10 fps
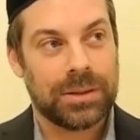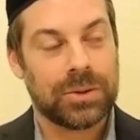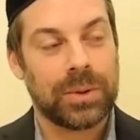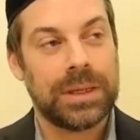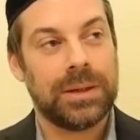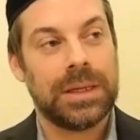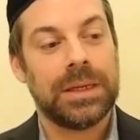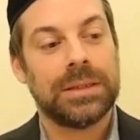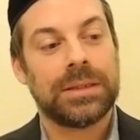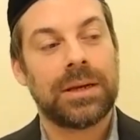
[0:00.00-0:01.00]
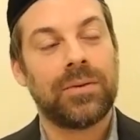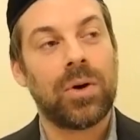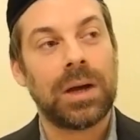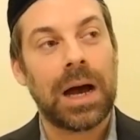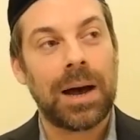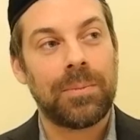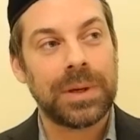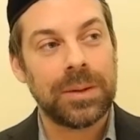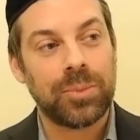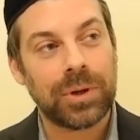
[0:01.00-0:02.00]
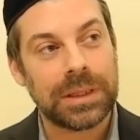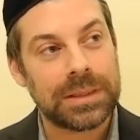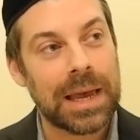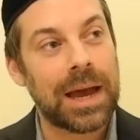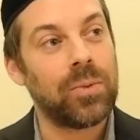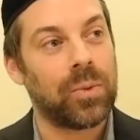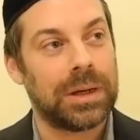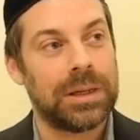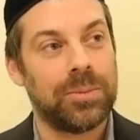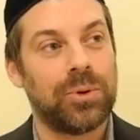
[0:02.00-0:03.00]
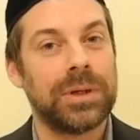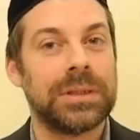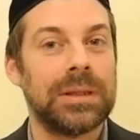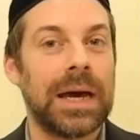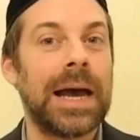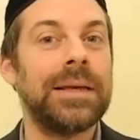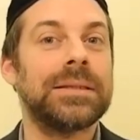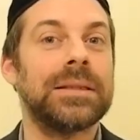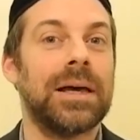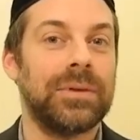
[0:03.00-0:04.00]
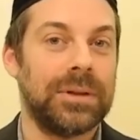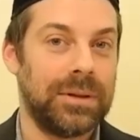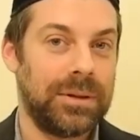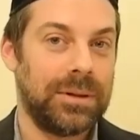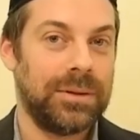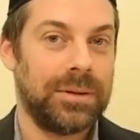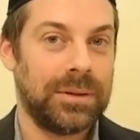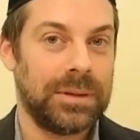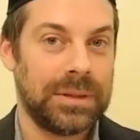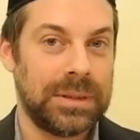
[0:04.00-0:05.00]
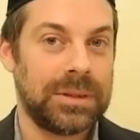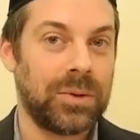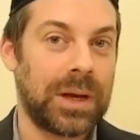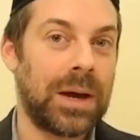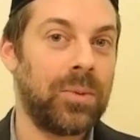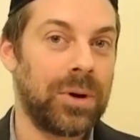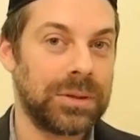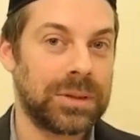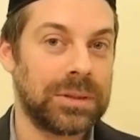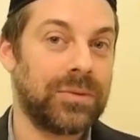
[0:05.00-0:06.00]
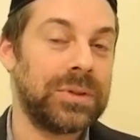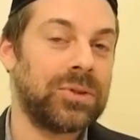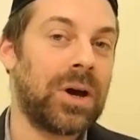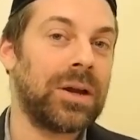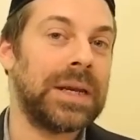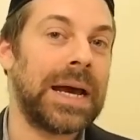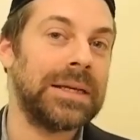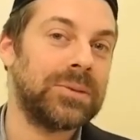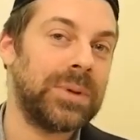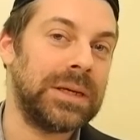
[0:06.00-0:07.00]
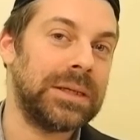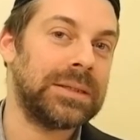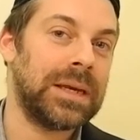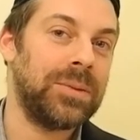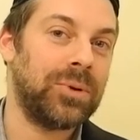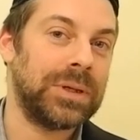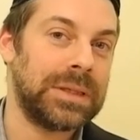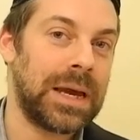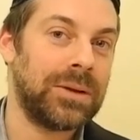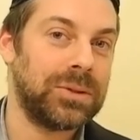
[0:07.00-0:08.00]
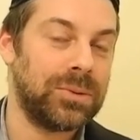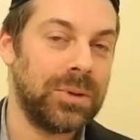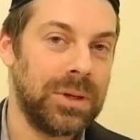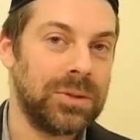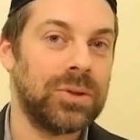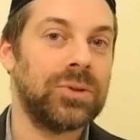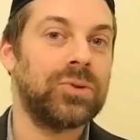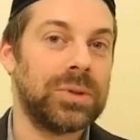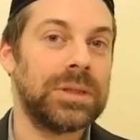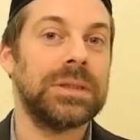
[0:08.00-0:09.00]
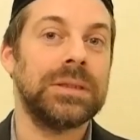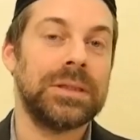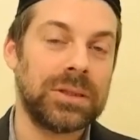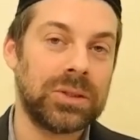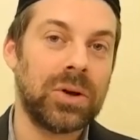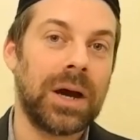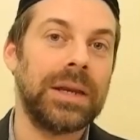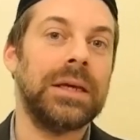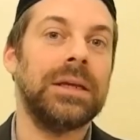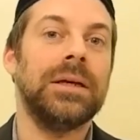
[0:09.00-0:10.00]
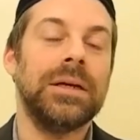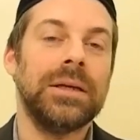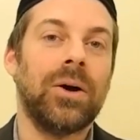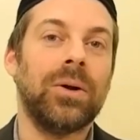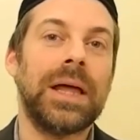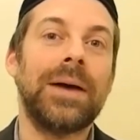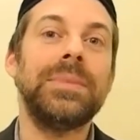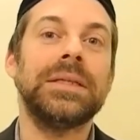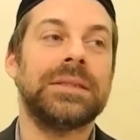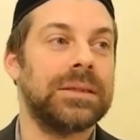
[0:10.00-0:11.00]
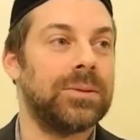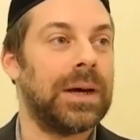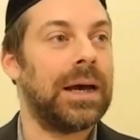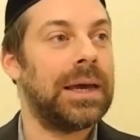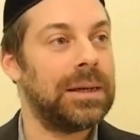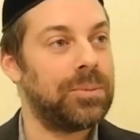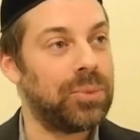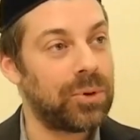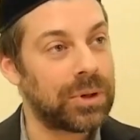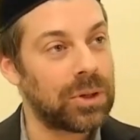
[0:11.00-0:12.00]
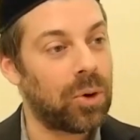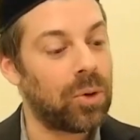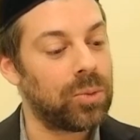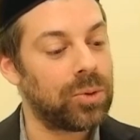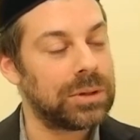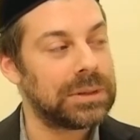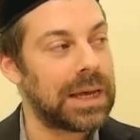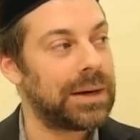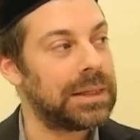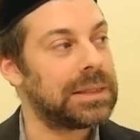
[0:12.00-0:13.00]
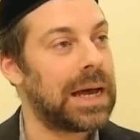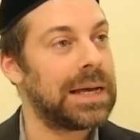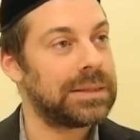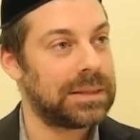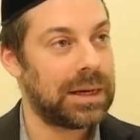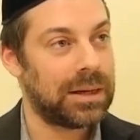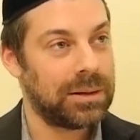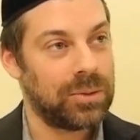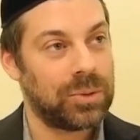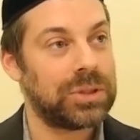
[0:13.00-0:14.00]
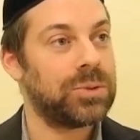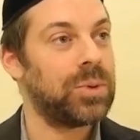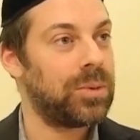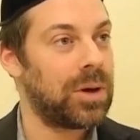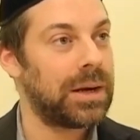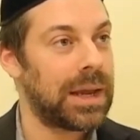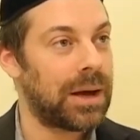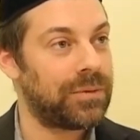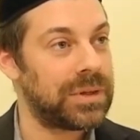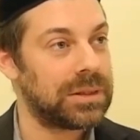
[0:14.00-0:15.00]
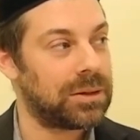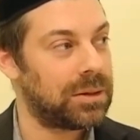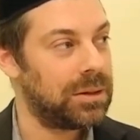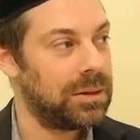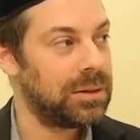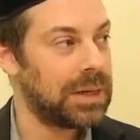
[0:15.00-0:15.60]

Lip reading: So he instead of going up, he brought it down one. He brought it to the ice level. You see, so it got worse. Because if he's starting on ice, where are you going to say he brought it down to? So the truth is, he did start in Olam Yetzirah, and he brought the whole world down into Asiya, which is where we are now, physical,